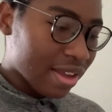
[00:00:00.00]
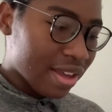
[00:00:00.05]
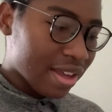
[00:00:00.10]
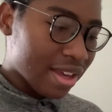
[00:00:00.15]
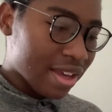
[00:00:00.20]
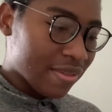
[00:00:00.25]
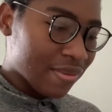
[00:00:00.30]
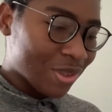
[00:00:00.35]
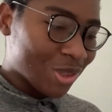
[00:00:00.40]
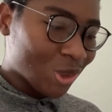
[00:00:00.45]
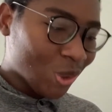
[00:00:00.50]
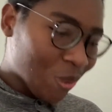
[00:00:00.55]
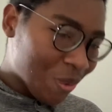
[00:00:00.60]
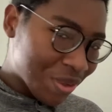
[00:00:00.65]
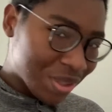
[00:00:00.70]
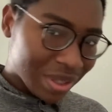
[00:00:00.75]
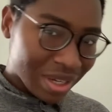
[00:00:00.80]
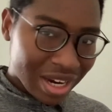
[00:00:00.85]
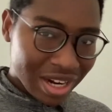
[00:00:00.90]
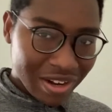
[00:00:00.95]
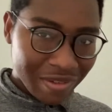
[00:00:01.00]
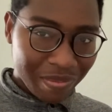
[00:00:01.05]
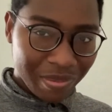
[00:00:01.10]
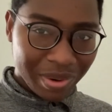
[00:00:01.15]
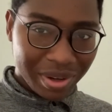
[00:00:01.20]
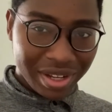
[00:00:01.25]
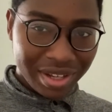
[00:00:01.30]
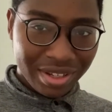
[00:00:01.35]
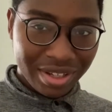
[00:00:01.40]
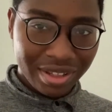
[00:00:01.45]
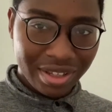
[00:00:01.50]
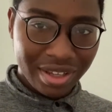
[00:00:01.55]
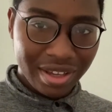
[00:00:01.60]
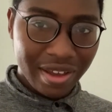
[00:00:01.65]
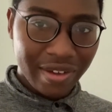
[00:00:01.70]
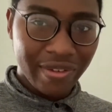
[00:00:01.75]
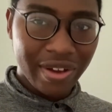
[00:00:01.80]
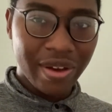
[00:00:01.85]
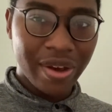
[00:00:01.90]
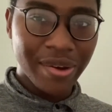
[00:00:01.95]
And the story is kind of pretty silly
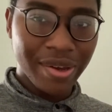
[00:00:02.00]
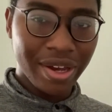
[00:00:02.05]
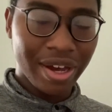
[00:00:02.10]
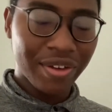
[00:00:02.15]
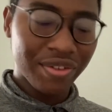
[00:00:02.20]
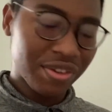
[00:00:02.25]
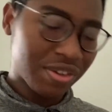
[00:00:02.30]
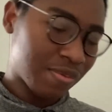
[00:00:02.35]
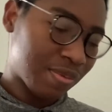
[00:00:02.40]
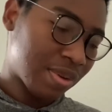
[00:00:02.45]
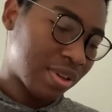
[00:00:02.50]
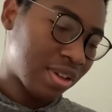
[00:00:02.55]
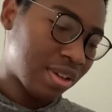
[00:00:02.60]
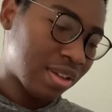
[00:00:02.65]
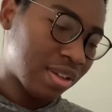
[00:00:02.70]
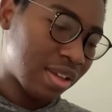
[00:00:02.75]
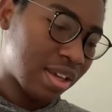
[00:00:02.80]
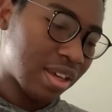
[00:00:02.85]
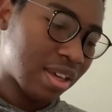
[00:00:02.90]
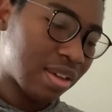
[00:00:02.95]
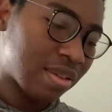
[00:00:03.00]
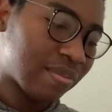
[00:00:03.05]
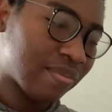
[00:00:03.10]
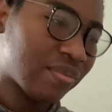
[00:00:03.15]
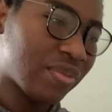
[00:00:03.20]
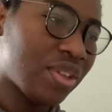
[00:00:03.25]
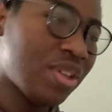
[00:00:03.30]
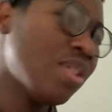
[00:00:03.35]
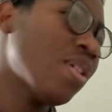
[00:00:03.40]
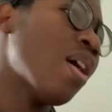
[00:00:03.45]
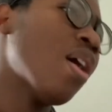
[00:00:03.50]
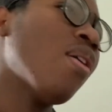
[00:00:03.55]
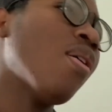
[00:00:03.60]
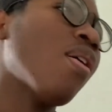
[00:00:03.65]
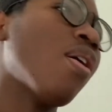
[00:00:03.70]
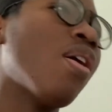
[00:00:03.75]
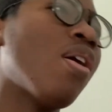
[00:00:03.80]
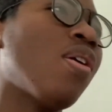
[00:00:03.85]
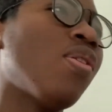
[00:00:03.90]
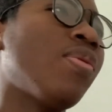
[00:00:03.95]
of how I got this book. Like, you know how
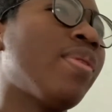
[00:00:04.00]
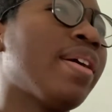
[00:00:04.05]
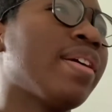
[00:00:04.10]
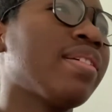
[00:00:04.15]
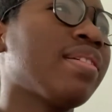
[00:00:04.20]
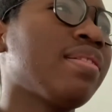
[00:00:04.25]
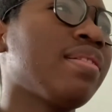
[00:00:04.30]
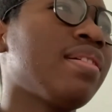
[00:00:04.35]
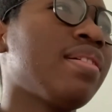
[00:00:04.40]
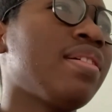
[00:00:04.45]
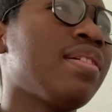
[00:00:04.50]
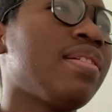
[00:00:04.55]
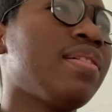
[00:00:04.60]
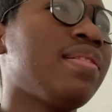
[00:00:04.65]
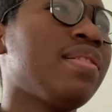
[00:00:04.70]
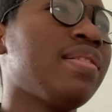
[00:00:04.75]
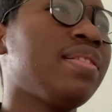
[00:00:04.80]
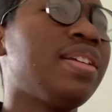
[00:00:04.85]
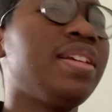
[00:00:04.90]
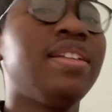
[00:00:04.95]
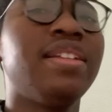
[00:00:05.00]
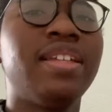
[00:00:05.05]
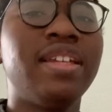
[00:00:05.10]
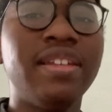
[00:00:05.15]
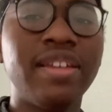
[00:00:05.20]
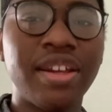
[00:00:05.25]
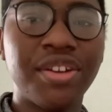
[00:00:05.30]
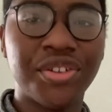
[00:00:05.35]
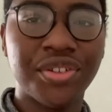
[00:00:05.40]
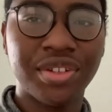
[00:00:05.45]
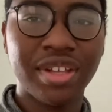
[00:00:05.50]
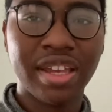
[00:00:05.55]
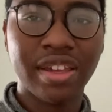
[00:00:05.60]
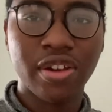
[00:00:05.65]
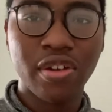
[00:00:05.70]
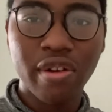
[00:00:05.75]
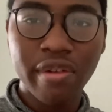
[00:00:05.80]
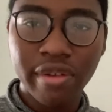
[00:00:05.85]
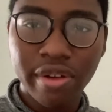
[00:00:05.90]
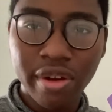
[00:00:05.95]
all like teenagers like
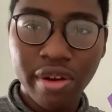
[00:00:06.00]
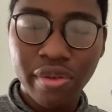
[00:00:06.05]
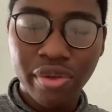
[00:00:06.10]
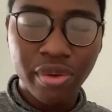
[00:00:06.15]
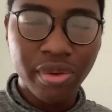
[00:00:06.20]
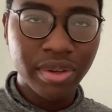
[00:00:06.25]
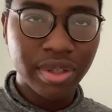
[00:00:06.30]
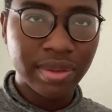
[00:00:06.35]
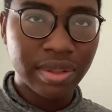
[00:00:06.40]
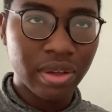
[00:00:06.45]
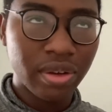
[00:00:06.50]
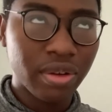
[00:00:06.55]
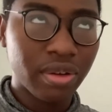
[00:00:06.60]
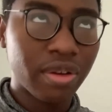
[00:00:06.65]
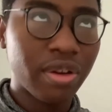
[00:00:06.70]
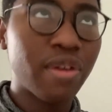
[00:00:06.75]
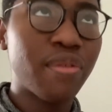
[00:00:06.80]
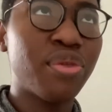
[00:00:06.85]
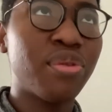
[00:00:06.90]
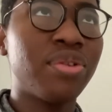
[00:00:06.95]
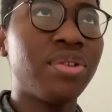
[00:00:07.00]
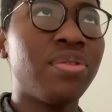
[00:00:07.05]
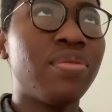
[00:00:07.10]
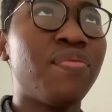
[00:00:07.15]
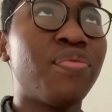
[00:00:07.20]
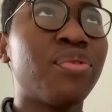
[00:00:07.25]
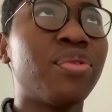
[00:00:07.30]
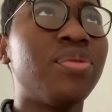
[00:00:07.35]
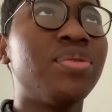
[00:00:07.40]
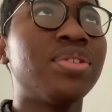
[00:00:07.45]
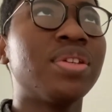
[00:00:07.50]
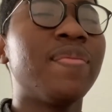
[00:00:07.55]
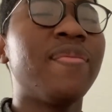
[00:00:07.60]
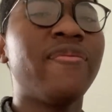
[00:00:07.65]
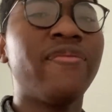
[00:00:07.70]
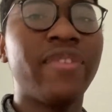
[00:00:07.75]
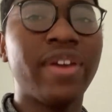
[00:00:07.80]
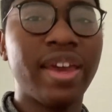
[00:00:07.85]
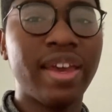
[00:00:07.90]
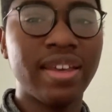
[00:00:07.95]
go through some
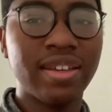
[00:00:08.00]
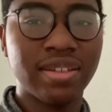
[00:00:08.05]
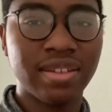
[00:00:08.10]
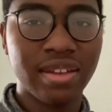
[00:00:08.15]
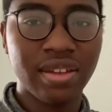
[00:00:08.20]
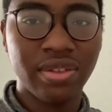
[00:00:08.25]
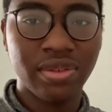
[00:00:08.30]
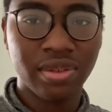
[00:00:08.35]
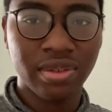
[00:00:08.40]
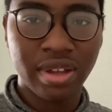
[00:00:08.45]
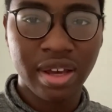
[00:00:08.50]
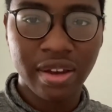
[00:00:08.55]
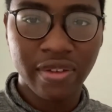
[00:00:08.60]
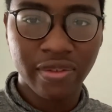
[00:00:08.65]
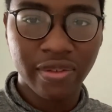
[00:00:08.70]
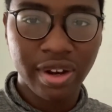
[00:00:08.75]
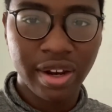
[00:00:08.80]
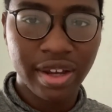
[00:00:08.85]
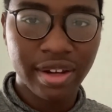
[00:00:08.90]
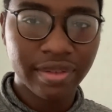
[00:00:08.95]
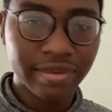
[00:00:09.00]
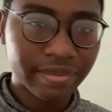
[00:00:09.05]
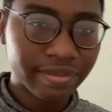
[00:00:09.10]
phase in their life, right?